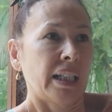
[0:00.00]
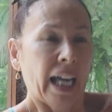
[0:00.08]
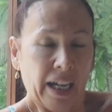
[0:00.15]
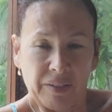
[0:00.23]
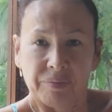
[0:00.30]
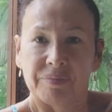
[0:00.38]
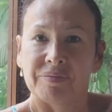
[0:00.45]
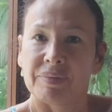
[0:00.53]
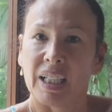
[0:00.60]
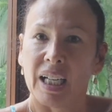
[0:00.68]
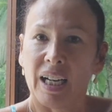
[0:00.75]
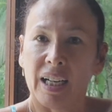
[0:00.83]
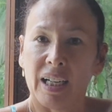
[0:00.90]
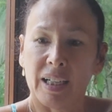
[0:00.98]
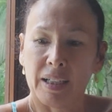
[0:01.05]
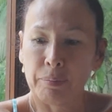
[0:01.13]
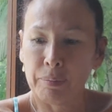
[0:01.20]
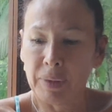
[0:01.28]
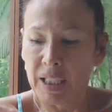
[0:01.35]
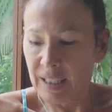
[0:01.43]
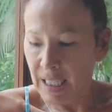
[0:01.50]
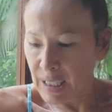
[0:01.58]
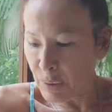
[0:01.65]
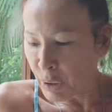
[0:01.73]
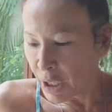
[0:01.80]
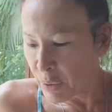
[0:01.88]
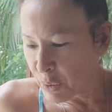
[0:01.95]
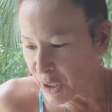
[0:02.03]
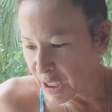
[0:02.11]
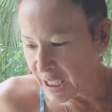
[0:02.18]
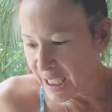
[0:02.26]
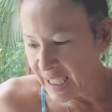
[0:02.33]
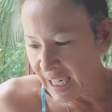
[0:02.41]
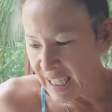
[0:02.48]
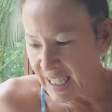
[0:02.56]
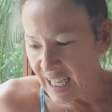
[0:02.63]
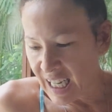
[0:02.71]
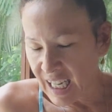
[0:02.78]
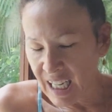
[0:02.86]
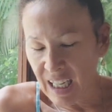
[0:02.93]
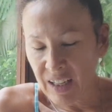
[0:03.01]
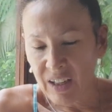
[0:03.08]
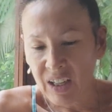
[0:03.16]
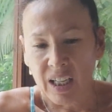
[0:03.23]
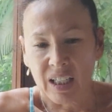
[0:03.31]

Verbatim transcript: yeah, um, that's what I wanted to say there.